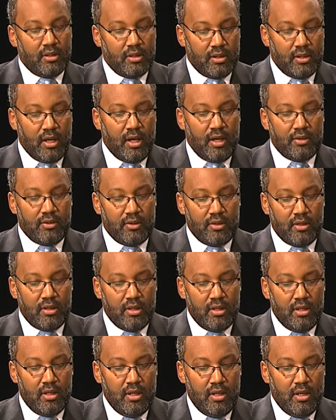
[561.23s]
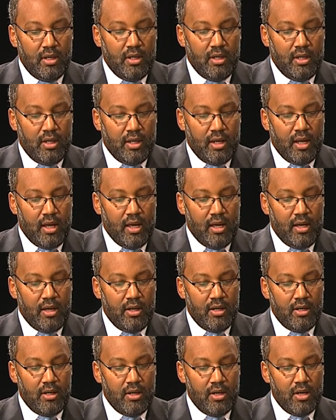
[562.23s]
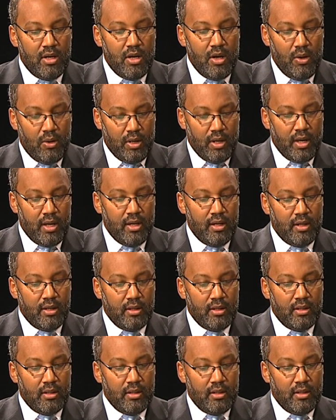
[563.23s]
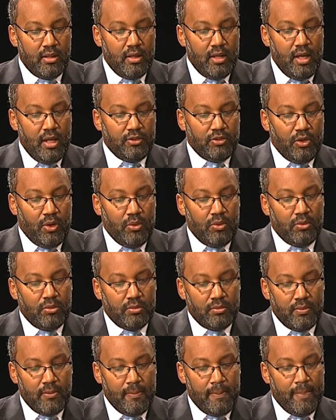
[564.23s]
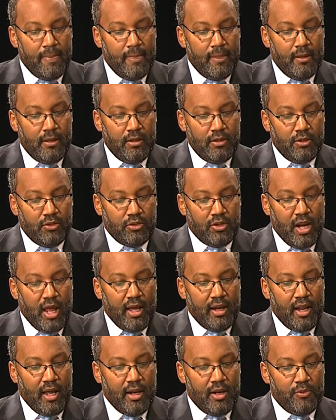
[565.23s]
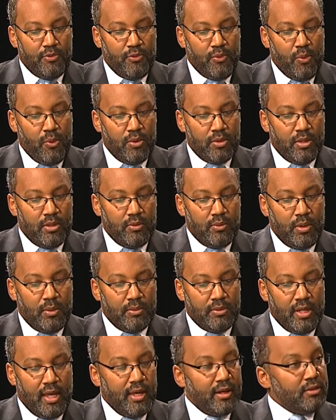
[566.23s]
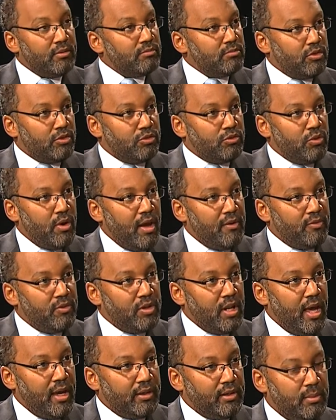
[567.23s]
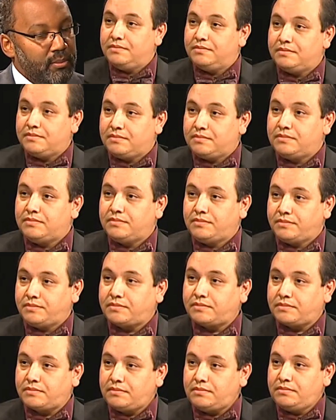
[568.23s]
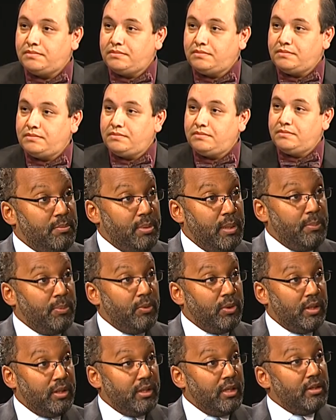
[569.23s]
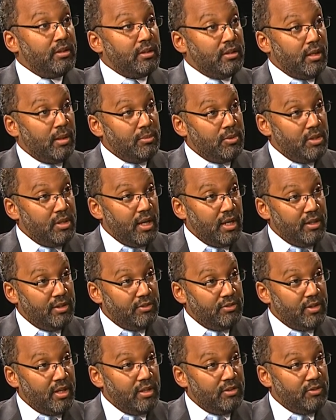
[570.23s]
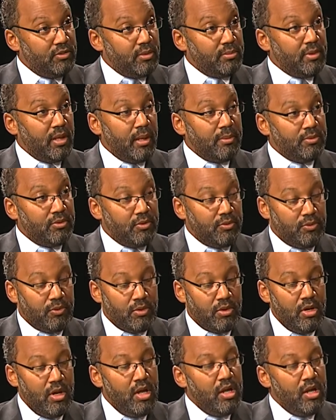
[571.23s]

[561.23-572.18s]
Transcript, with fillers: Gotcha. And uh, okay. And so there's a I-94 that we would take, just travel documents, right? There are visas that people can get to come to the United States. Sometimes Correct. they're for